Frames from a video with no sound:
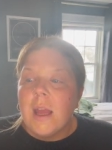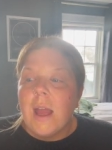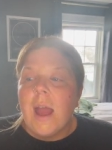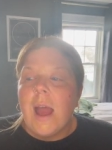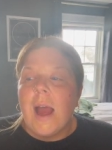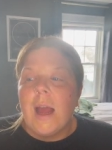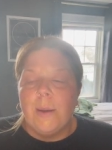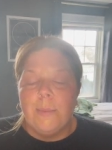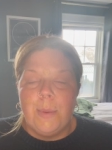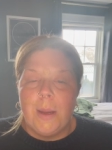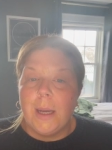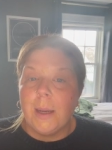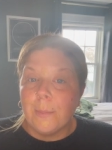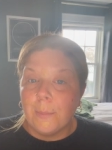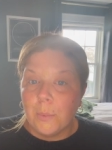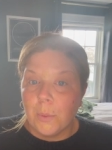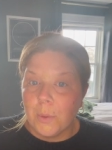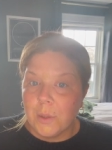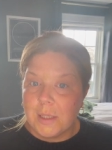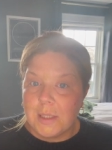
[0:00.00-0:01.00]
had been
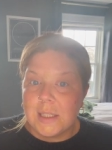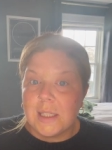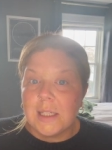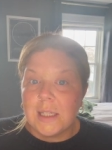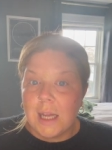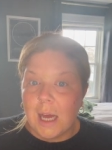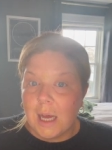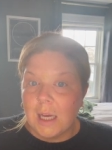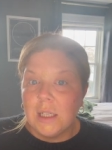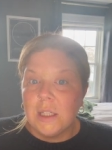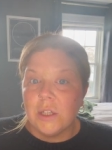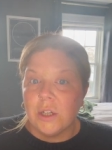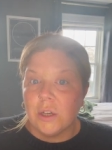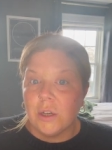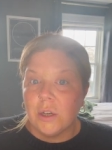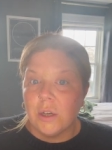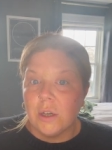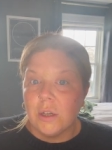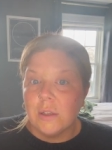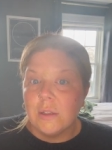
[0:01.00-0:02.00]
imprisoned
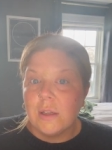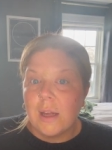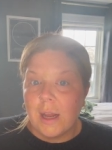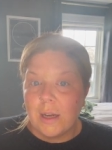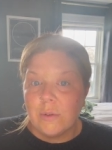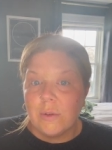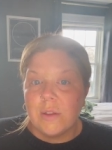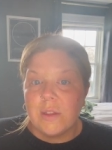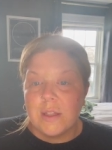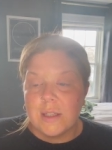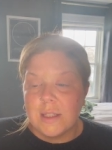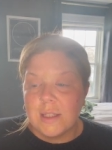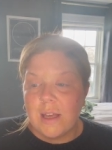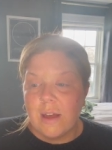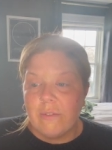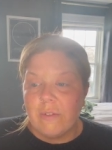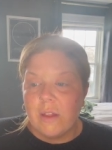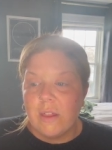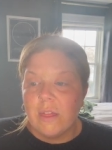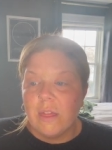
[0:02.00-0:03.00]
under Henry
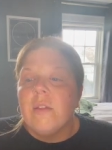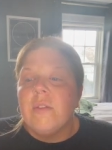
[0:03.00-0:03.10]
VII.